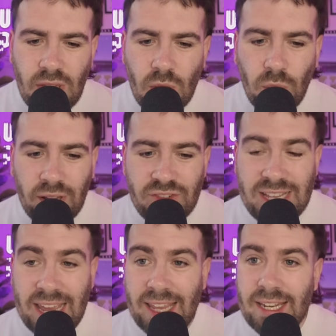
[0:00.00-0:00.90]
will have
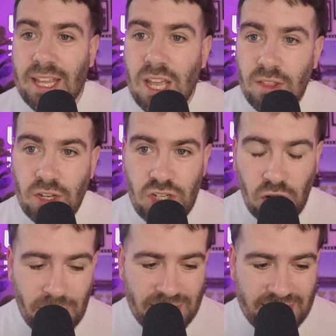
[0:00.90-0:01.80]
seen the
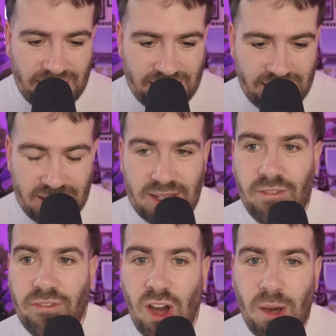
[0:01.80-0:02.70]
2 assists
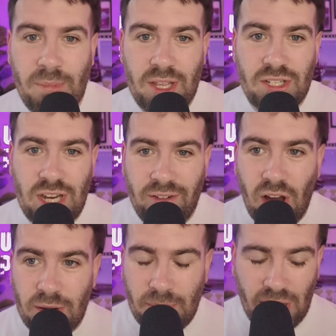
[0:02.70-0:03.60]
from
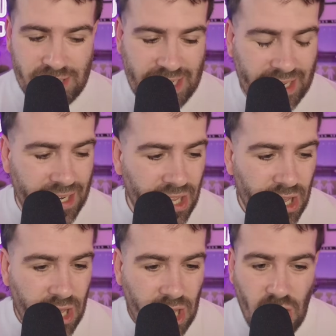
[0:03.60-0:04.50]
Gerard Martin,
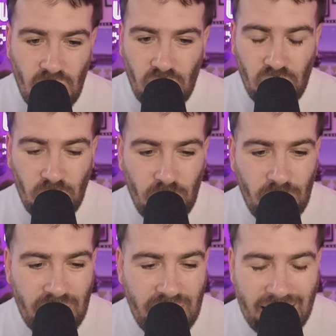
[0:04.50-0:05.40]
who
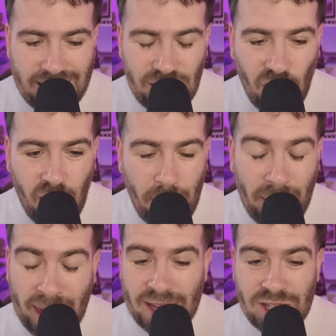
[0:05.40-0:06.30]
has got a
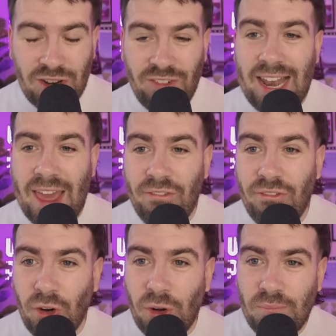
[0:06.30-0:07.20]
peach of a left
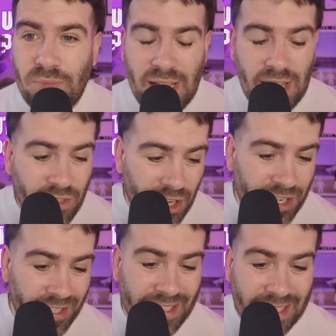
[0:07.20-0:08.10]
foot that
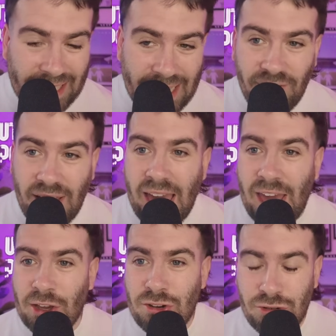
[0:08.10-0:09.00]
can deliver
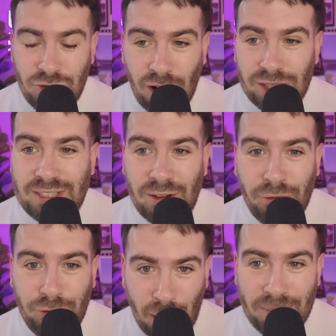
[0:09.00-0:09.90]
and cross
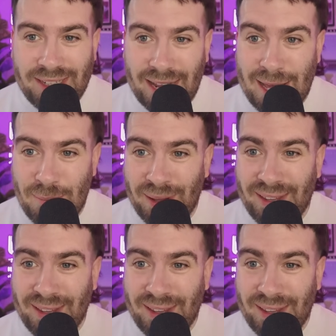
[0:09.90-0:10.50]
from deep.